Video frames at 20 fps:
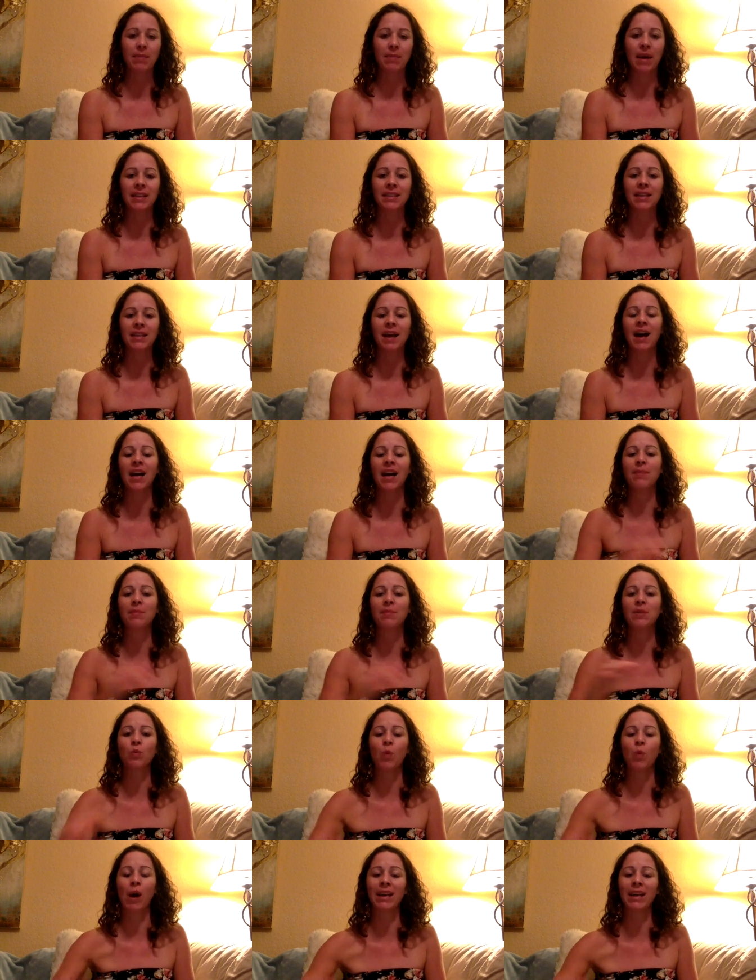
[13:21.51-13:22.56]
and time
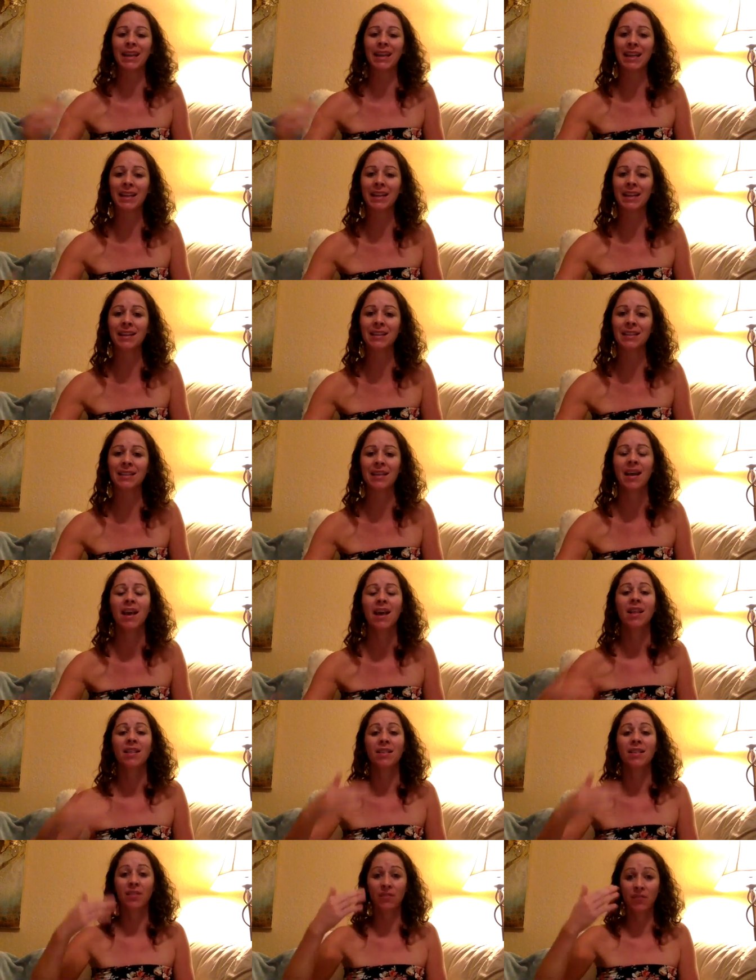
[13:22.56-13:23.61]
is what kills
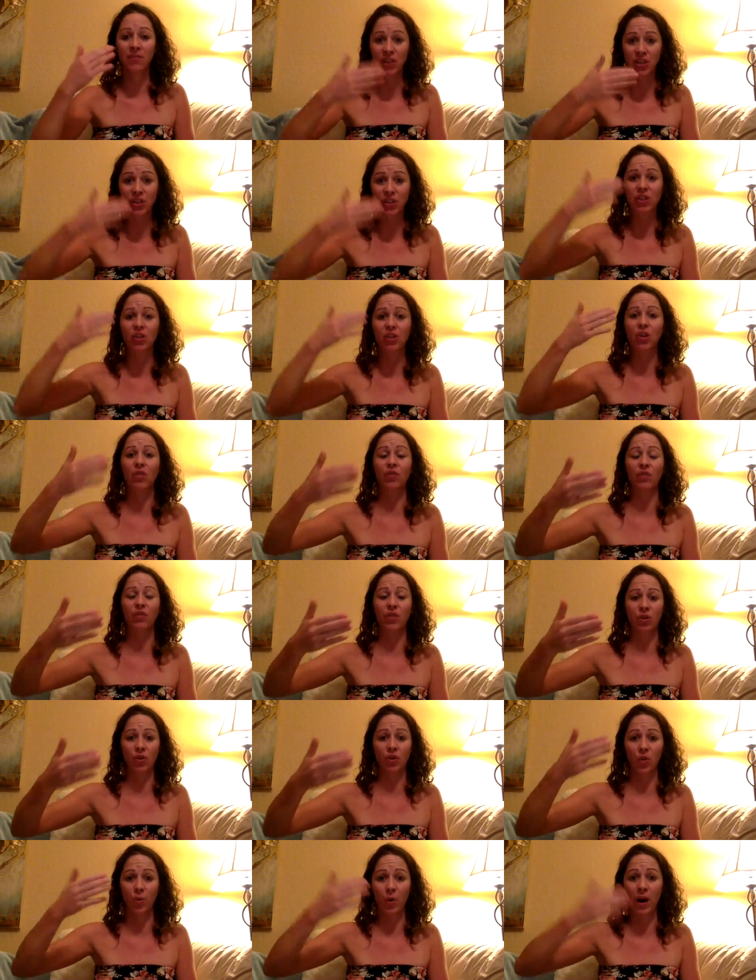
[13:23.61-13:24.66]
the vision of
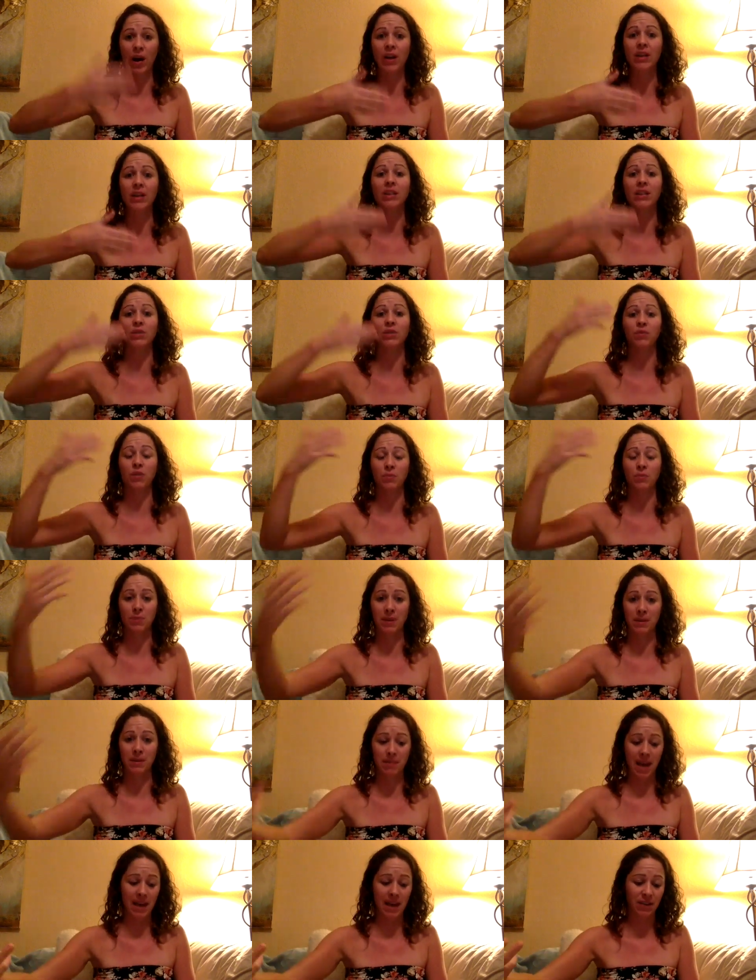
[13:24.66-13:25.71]
your awareness from
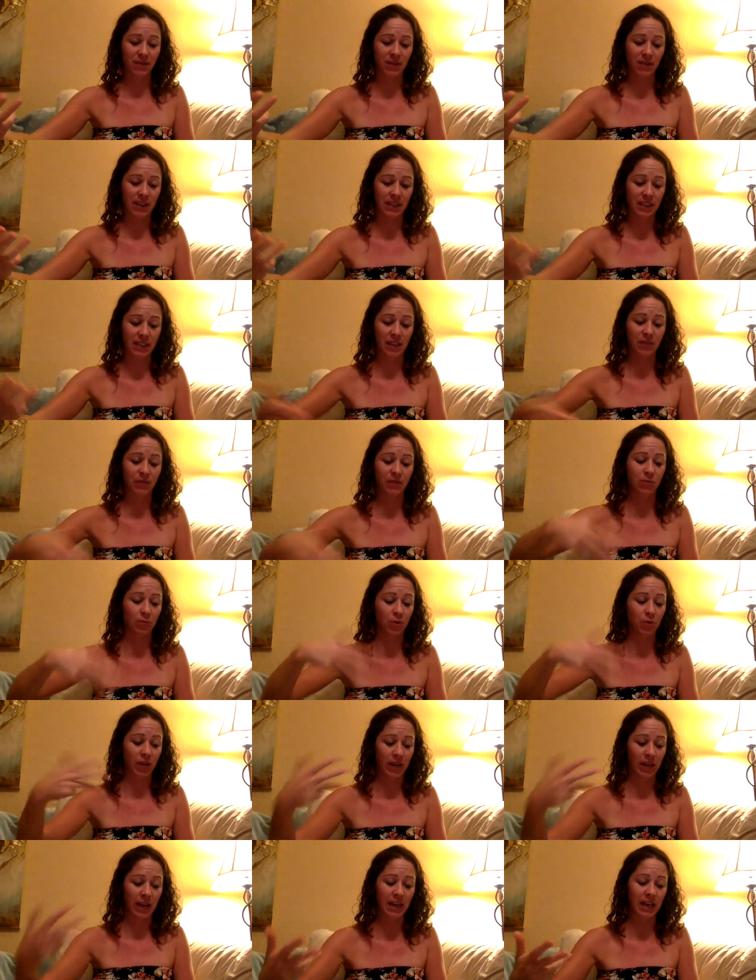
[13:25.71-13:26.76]
being manifested, from
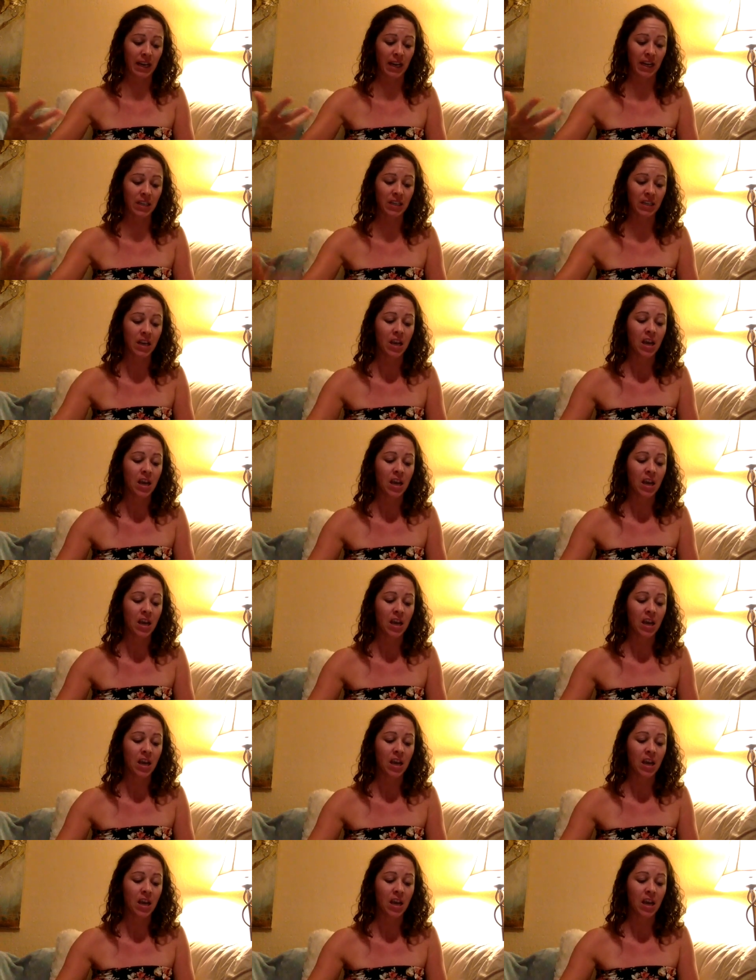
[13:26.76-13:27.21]
creating it.